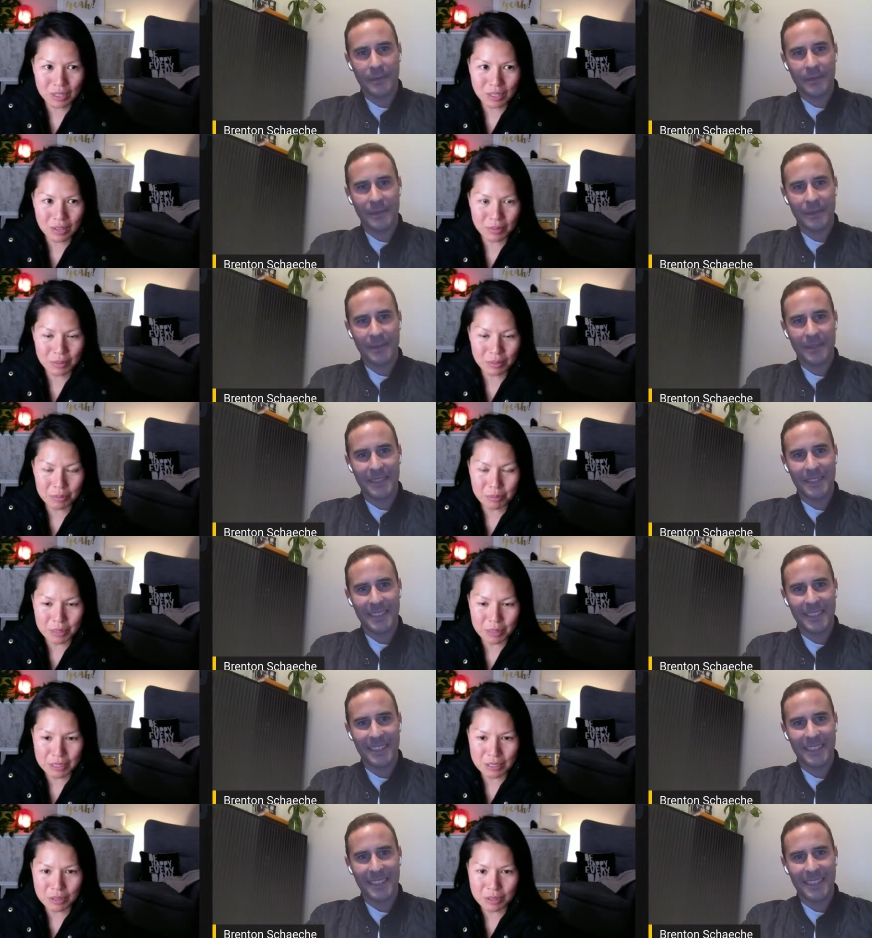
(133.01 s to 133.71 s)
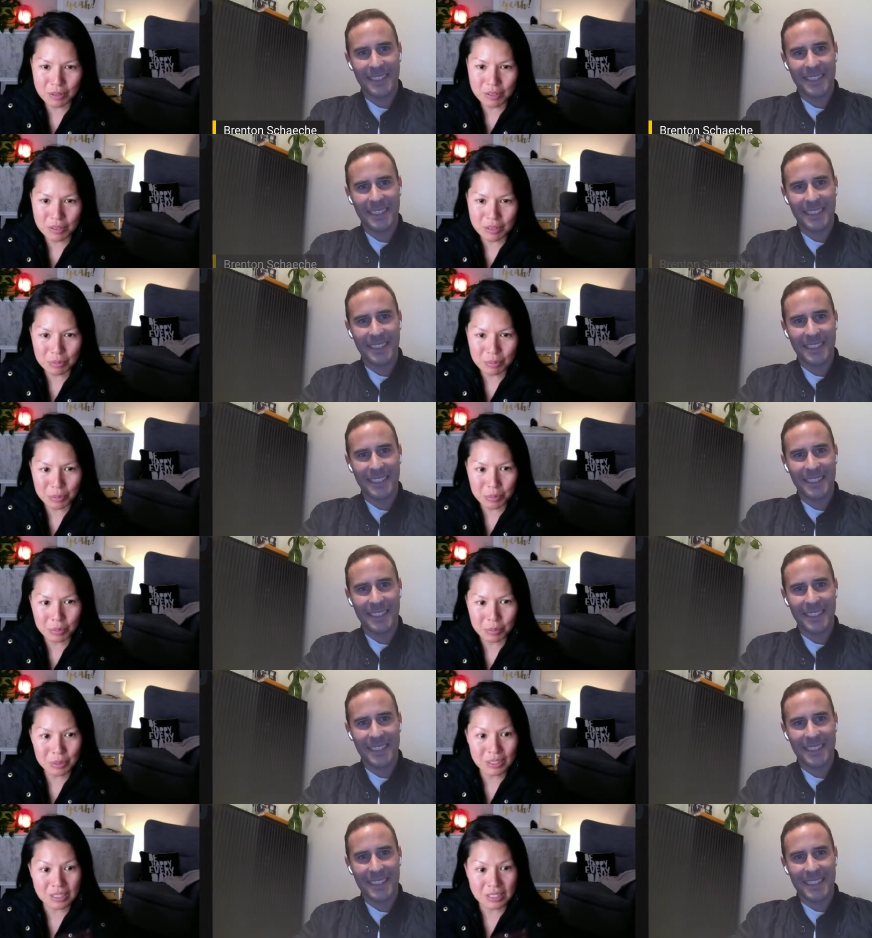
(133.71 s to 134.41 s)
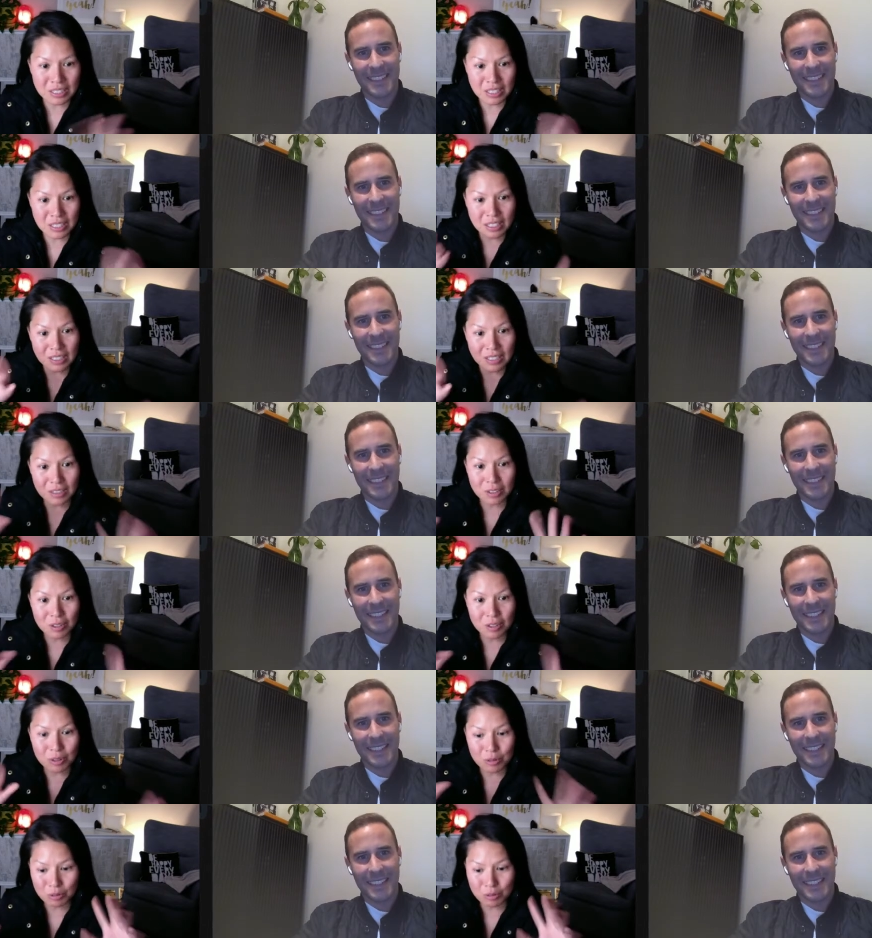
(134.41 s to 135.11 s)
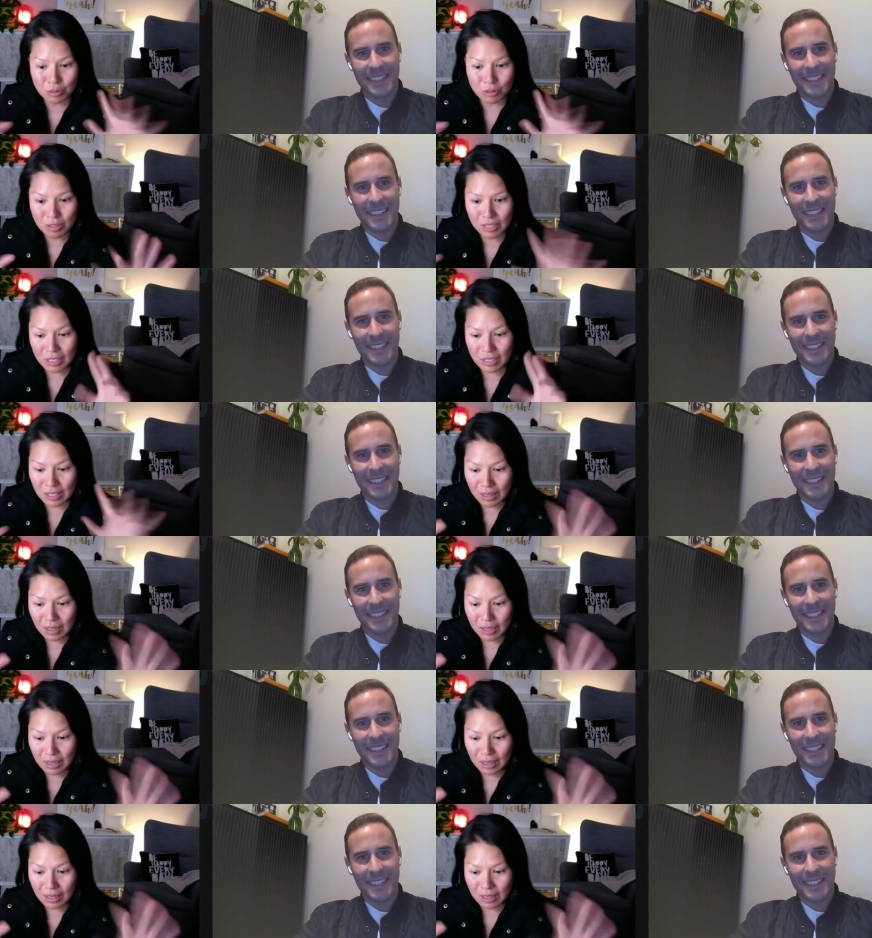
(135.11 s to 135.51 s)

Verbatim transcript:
Speaker 1: that haven't met you and they've probably seen you